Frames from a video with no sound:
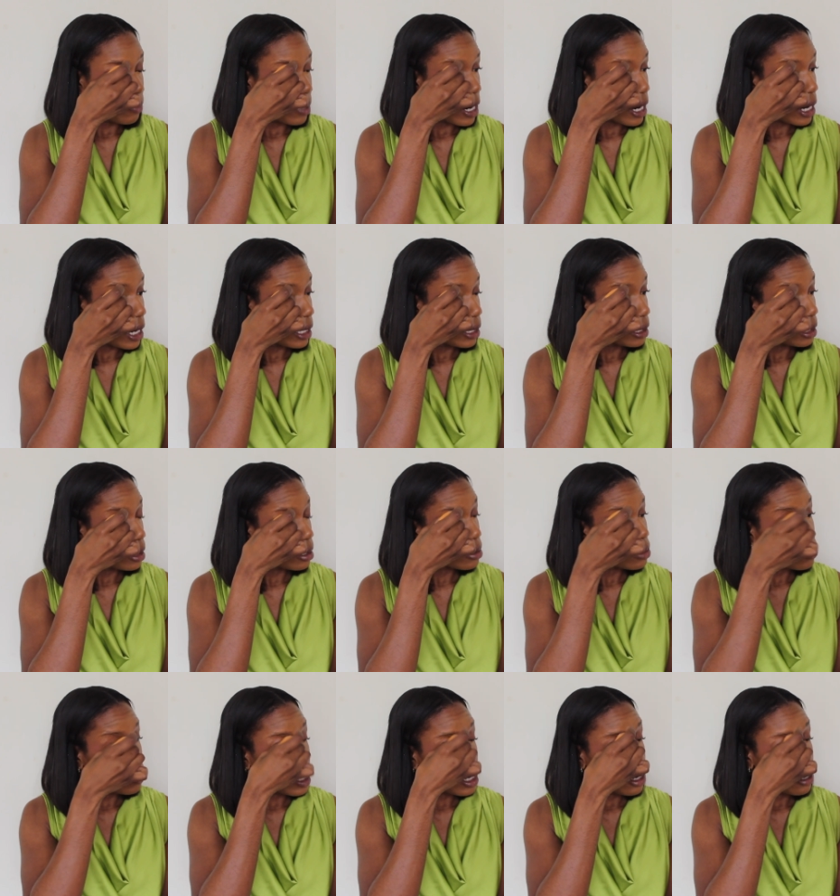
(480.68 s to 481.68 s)
my eyelid
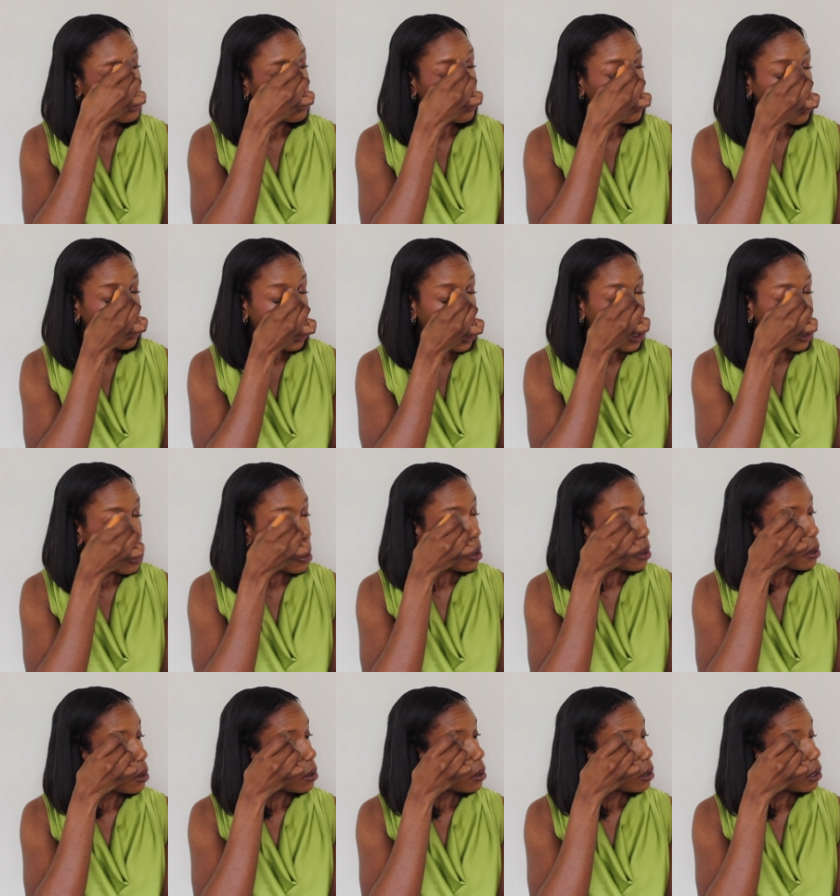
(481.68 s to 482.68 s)
as well.
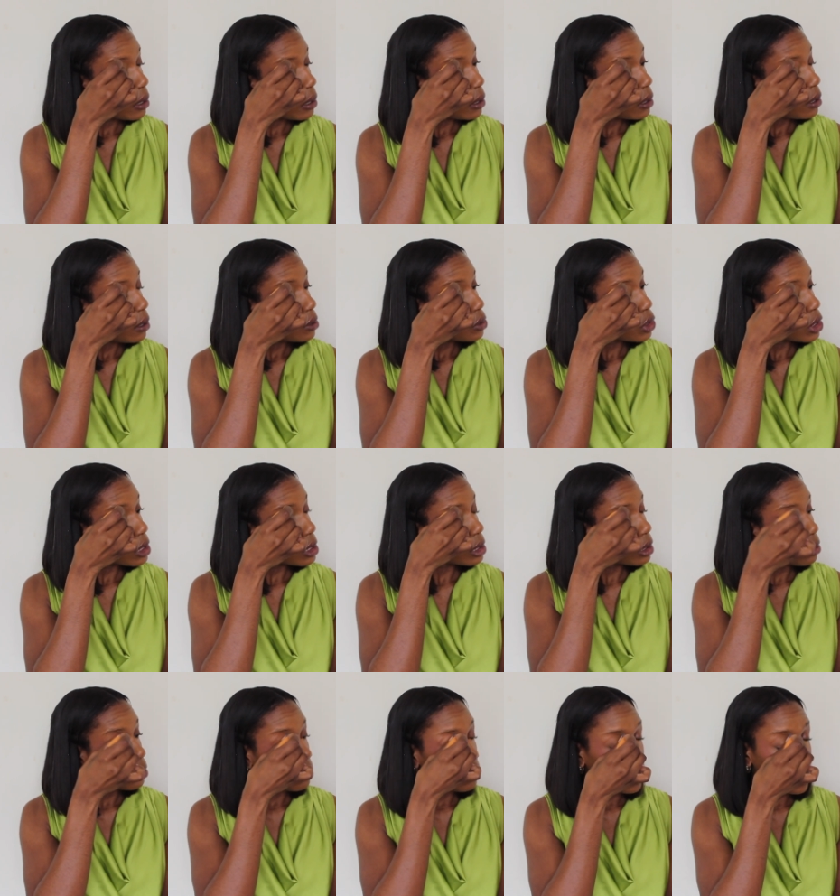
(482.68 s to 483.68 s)
Just a
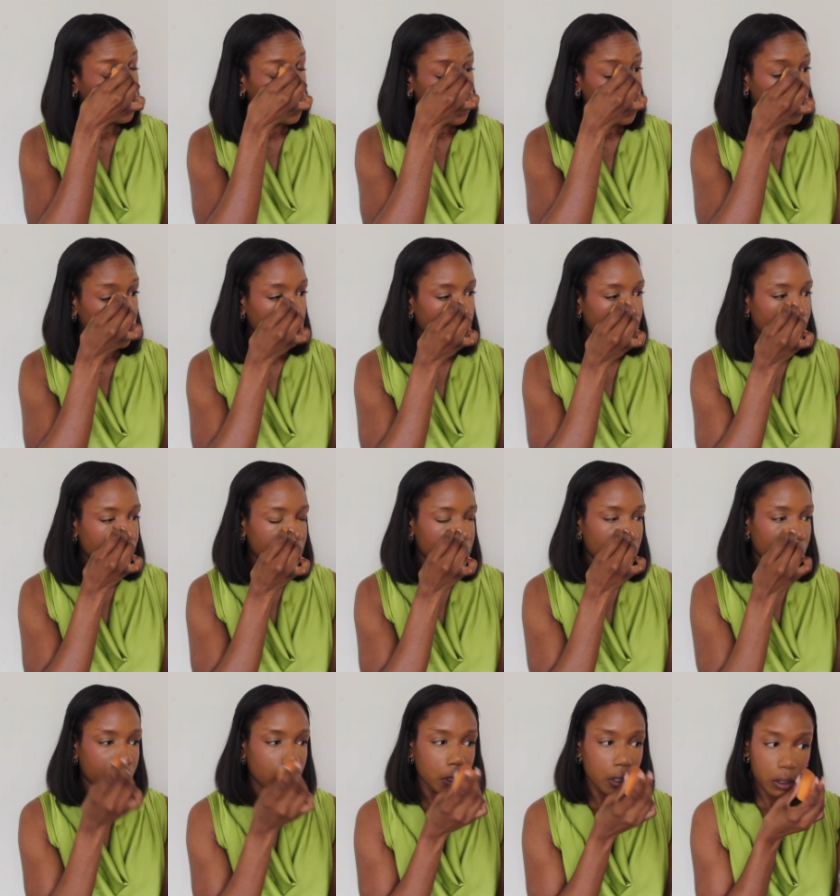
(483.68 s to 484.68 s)
little bit, not too
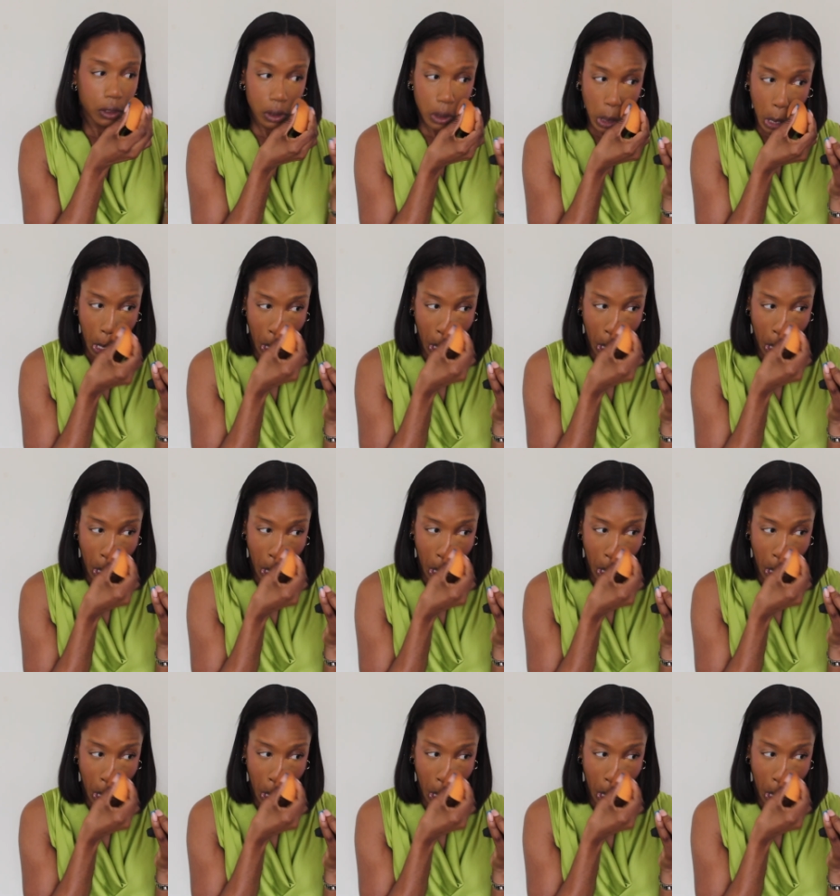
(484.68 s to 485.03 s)
much.